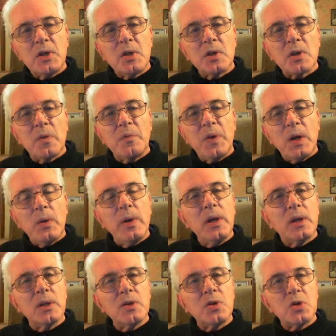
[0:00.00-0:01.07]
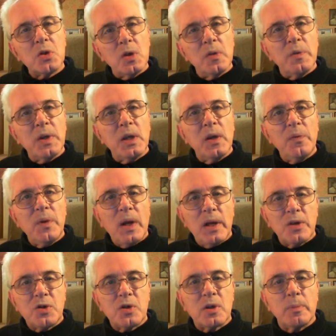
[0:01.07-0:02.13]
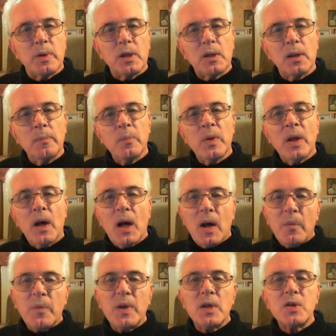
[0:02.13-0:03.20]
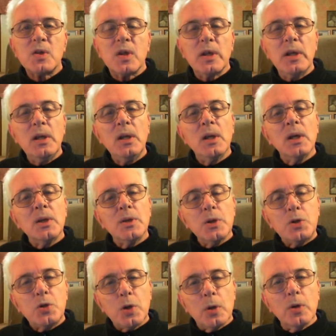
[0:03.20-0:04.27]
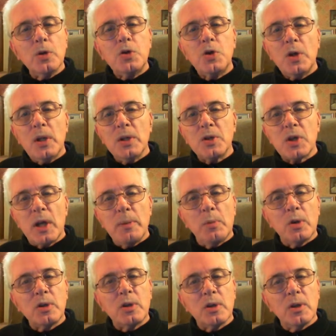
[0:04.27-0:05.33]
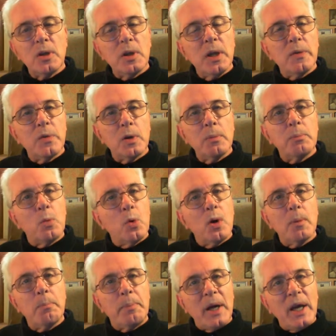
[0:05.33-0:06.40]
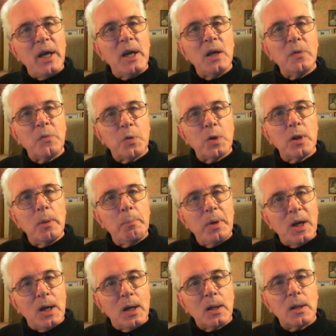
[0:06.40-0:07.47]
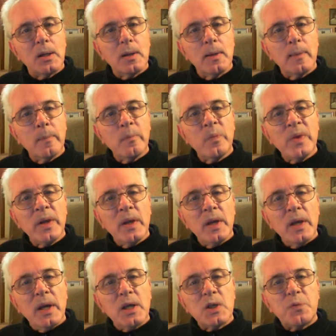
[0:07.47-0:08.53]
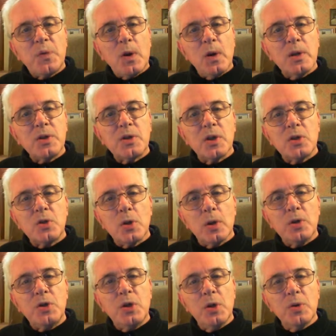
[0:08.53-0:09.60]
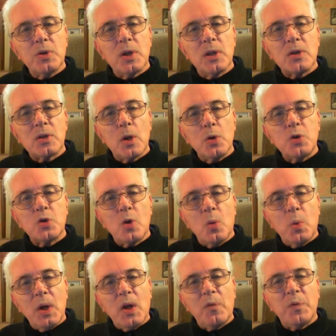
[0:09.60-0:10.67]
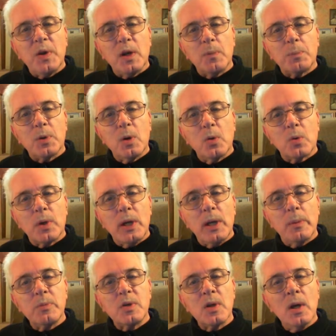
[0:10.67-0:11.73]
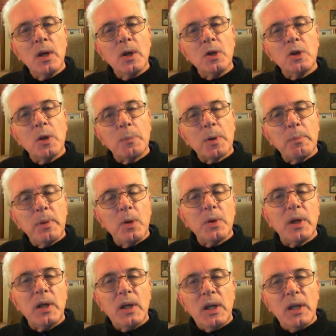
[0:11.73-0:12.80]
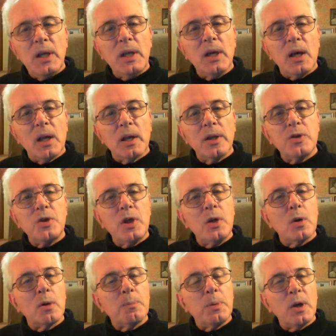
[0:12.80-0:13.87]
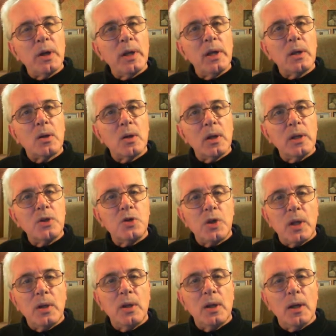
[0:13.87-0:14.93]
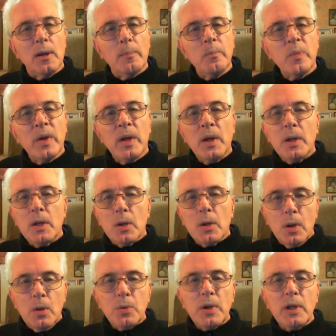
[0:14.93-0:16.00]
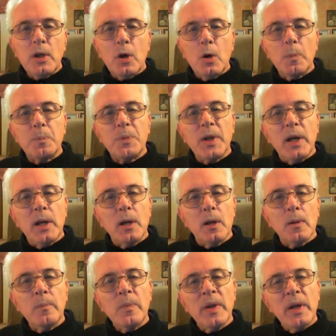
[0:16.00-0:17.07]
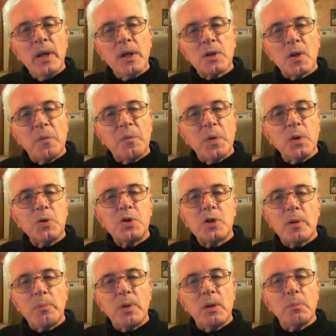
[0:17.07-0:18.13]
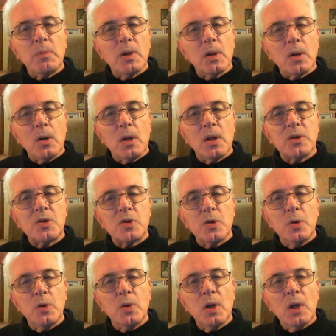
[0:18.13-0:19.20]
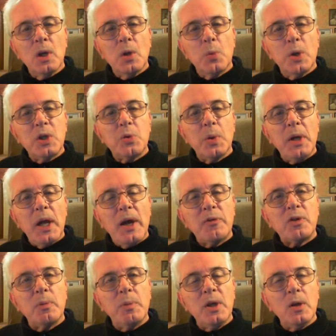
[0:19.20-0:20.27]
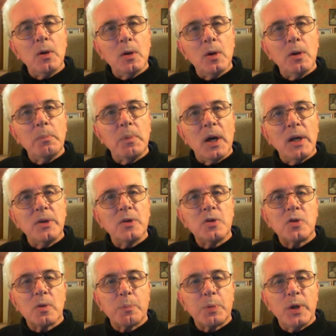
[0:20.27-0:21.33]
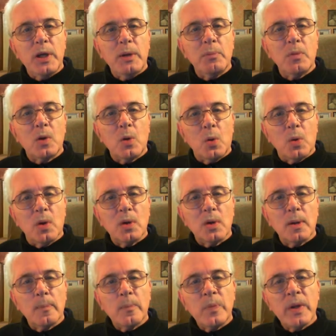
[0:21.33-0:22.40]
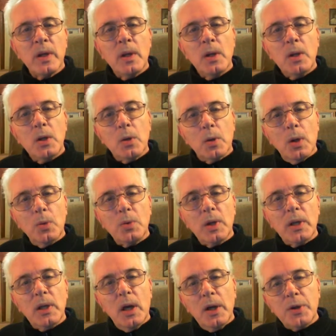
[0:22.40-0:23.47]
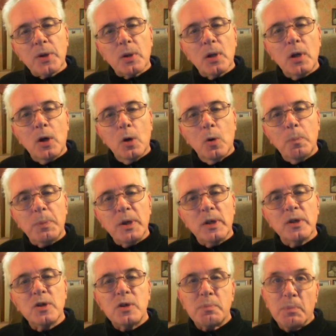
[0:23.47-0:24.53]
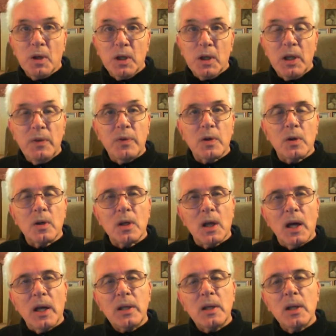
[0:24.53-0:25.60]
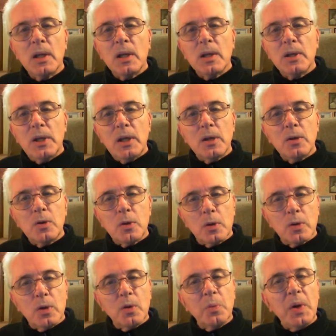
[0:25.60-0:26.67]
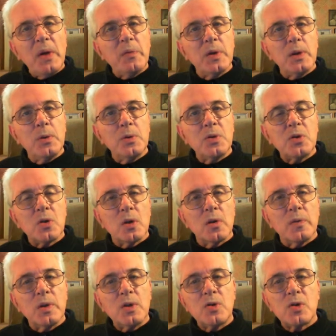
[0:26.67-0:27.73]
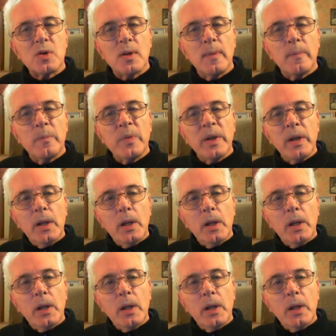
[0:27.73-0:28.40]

This is a very conservative estimate. Obviously, the church is able to deliver more bang for the buck. As far as the church using social welfare programs to promote an ideology or political agenda, your only hope there is a First Amendment lawsuit which would have to be heard by the Supreme Court. Your only other hope is, believe it or not, the Internal Revenue Service.